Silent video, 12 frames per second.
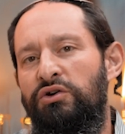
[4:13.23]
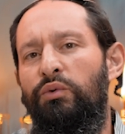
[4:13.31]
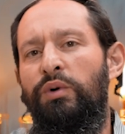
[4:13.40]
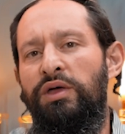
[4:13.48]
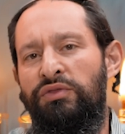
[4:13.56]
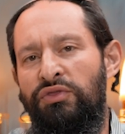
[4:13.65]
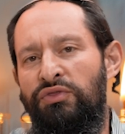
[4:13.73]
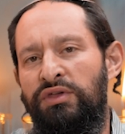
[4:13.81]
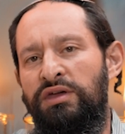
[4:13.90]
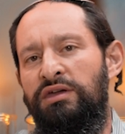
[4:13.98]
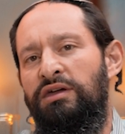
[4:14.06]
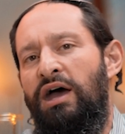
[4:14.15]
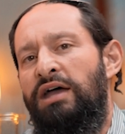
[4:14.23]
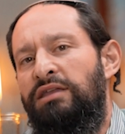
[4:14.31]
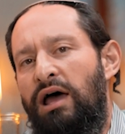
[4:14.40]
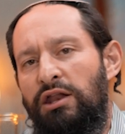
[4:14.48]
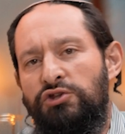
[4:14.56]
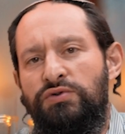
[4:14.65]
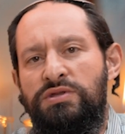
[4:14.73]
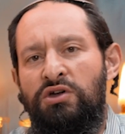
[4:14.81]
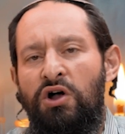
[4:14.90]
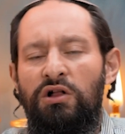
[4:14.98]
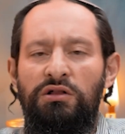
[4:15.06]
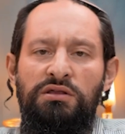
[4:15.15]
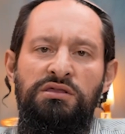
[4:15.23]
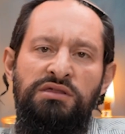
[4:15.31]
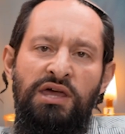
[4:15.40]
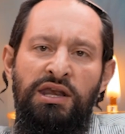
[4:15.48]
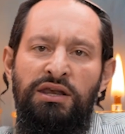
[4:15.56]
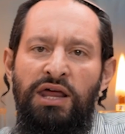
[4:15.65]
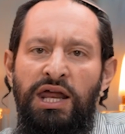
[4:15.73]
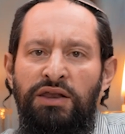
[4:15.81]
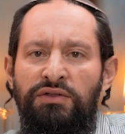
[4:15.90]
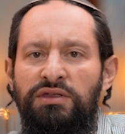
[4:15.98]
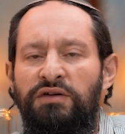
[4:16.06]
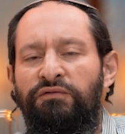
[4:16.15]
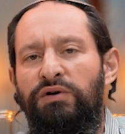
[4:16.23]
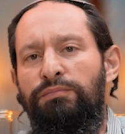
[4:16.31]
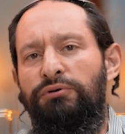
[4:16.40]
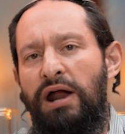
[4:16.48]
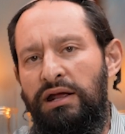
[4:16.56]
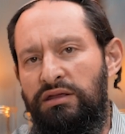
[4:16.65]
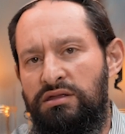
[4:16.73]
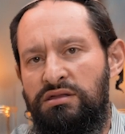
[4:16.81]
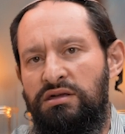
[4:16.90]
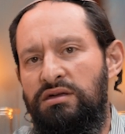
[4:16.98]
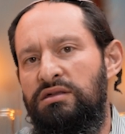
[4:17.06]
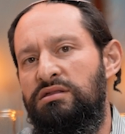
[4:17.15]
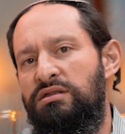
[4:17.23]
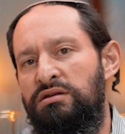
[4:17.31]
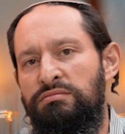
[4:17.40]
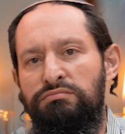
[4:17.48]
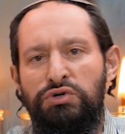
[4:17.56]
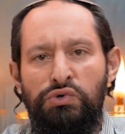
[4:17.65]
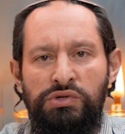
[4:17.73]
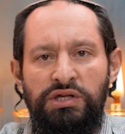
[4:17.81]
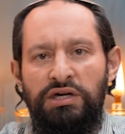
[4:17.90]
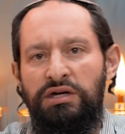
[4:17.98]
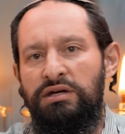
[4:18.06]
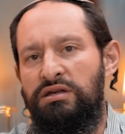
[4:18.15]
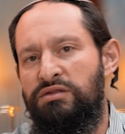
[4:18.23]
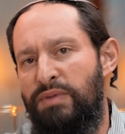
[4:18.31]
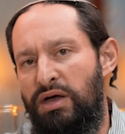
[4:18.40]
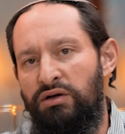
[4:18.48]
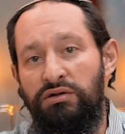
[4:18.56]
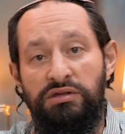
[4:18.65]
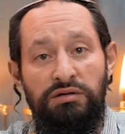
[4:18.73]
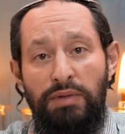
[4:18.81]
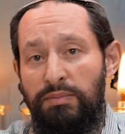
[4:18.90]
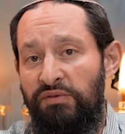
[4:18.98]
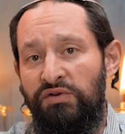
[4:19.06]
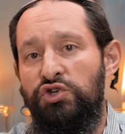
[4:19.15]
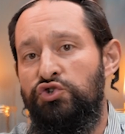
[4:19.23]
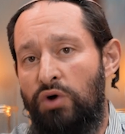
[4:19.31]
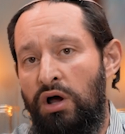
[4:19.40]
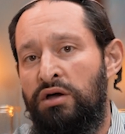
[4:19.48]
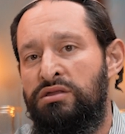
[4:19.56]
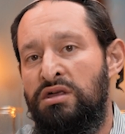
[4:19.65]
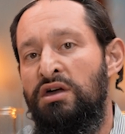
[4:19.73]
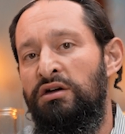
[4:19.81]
with the idolatrous cults and the different practices and music and smells and maybe even drugs